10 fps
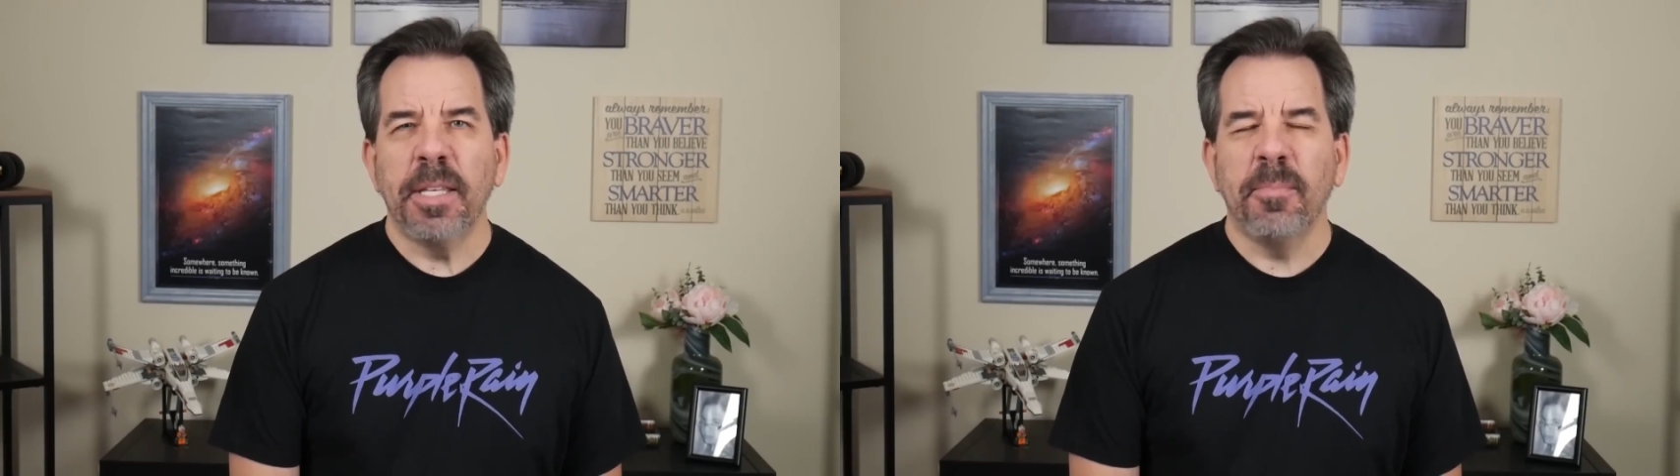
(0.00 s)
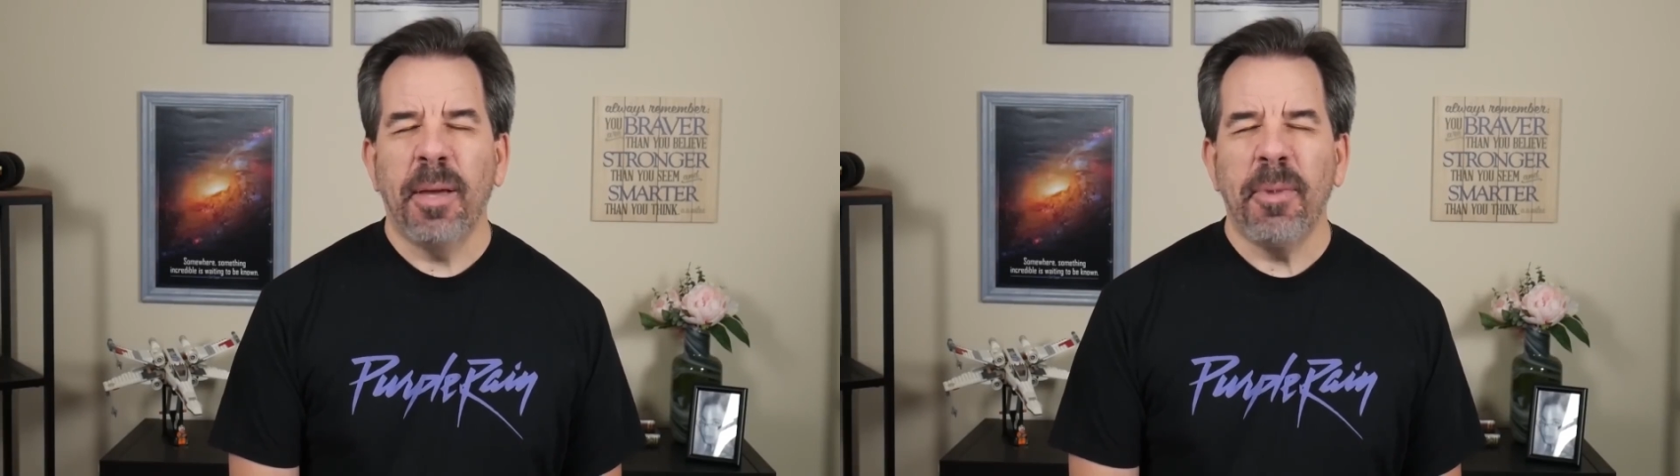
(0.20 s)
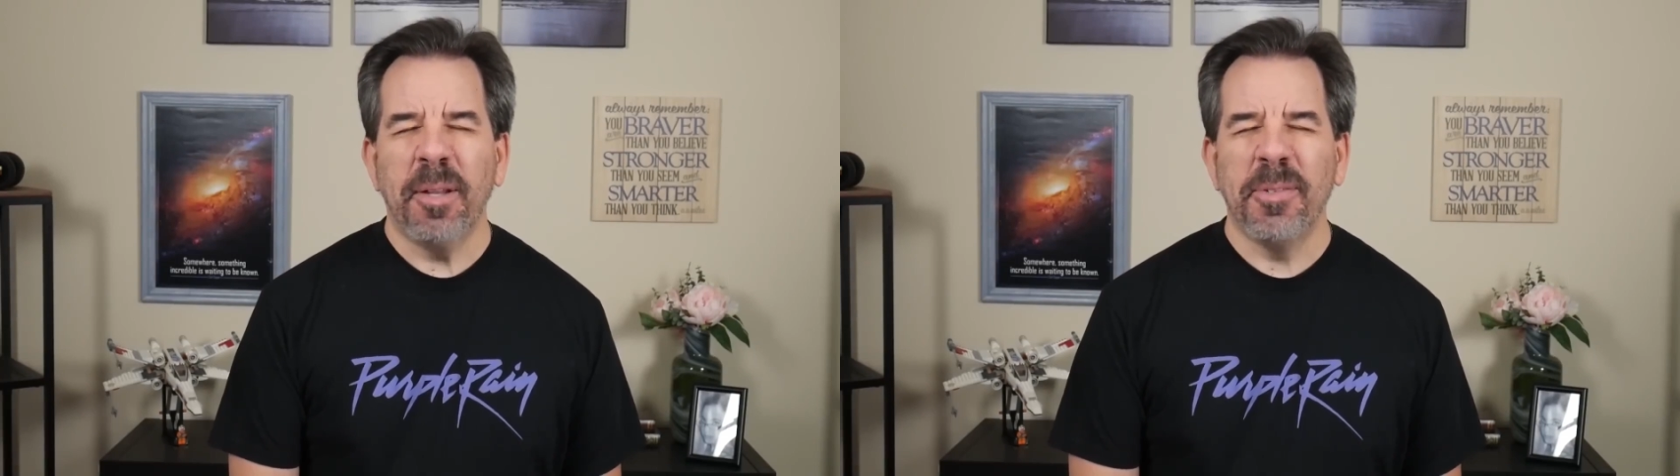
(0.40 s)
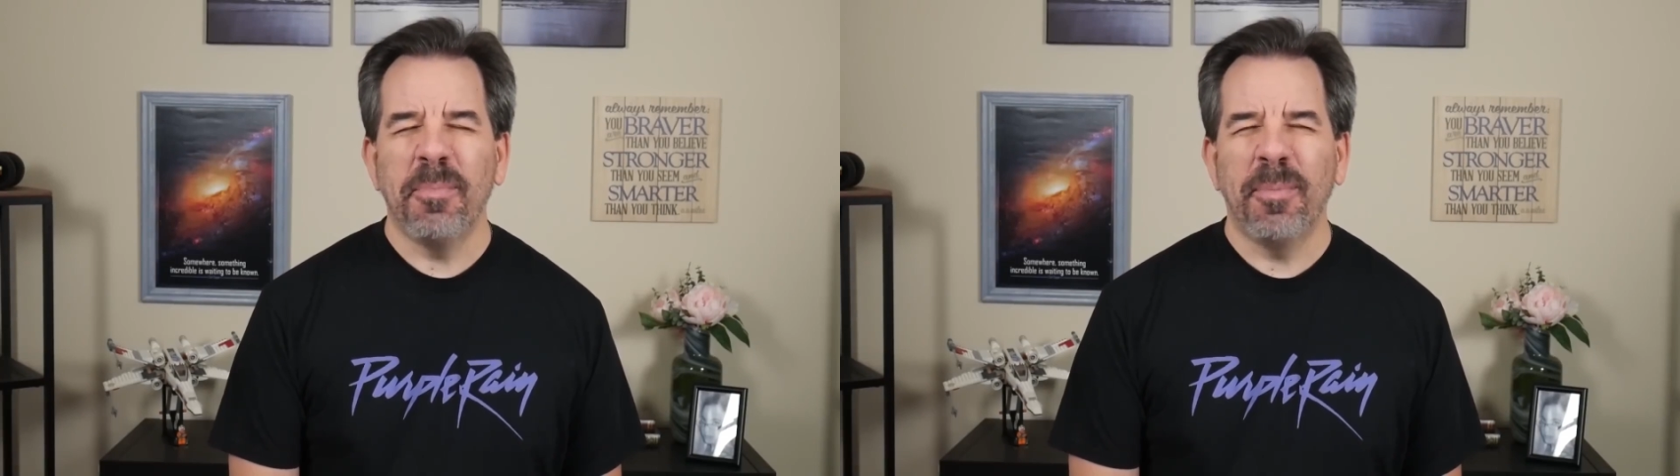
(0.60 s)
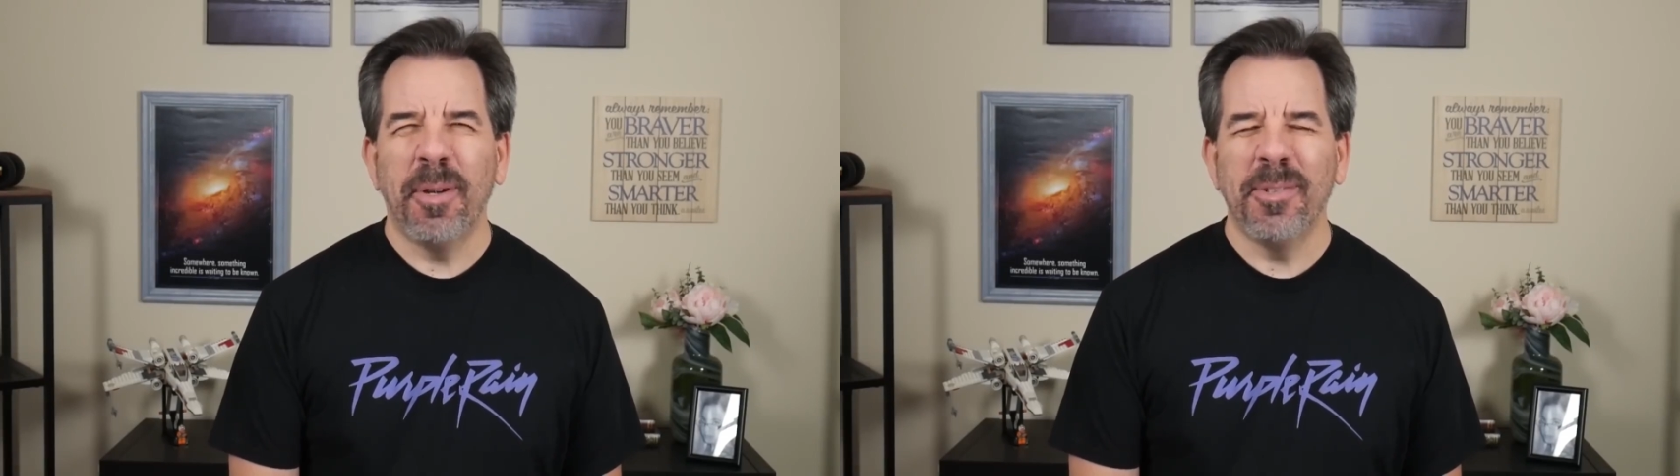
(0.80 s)
that's my
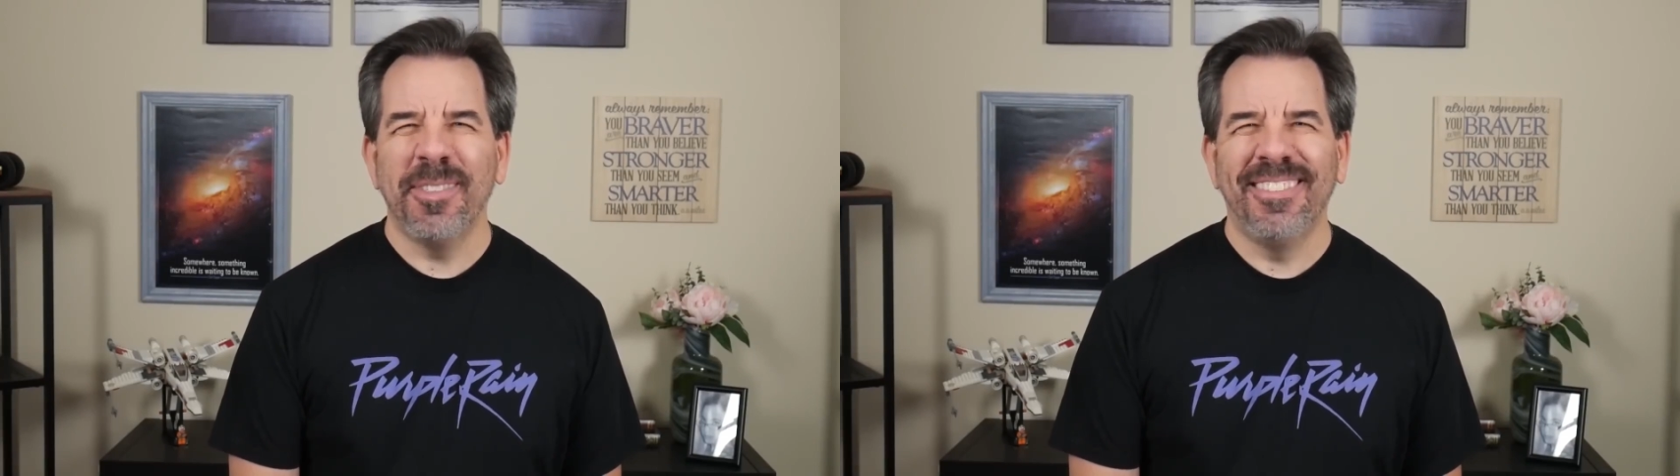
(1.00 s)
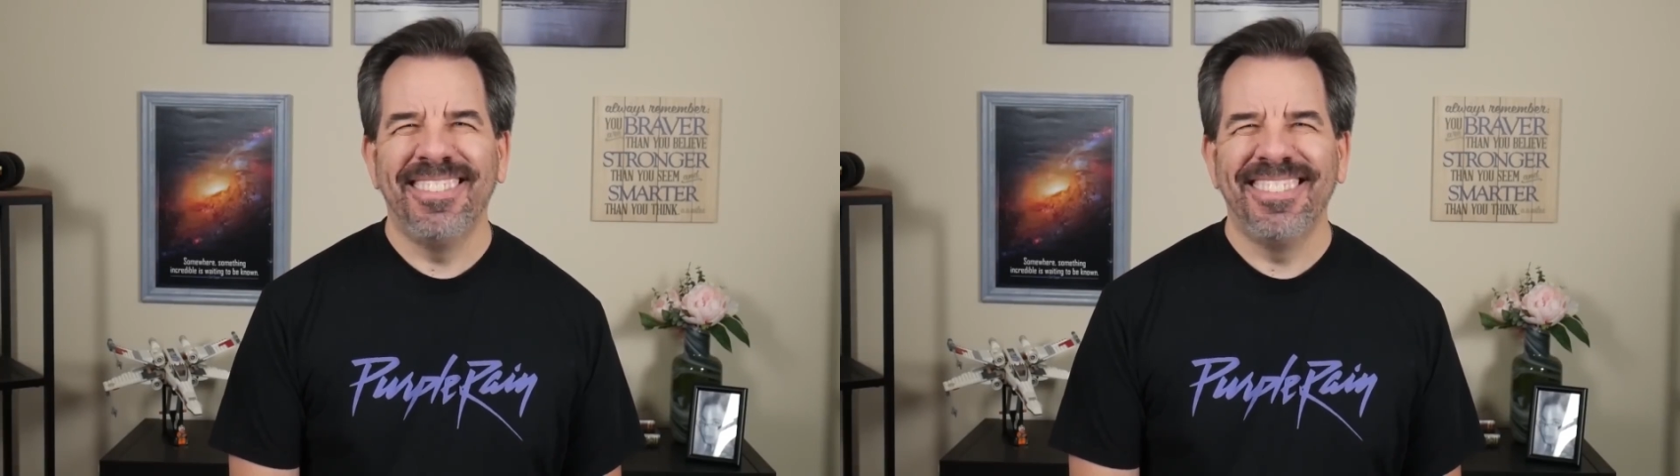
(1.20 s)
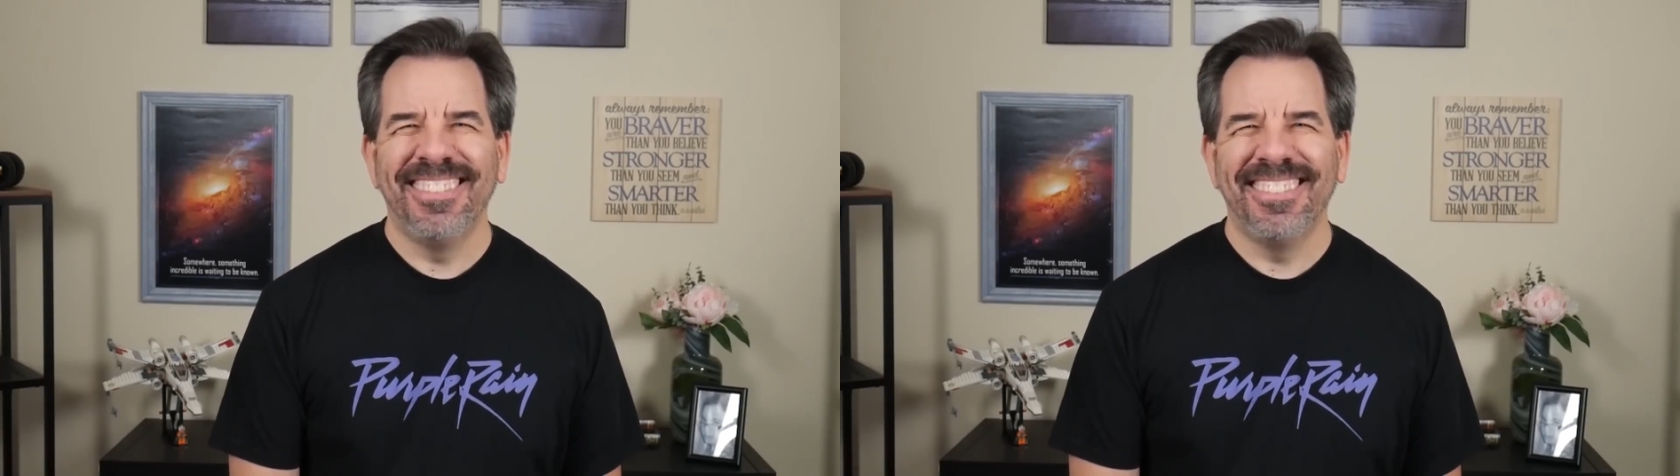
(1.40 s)
modest proposal.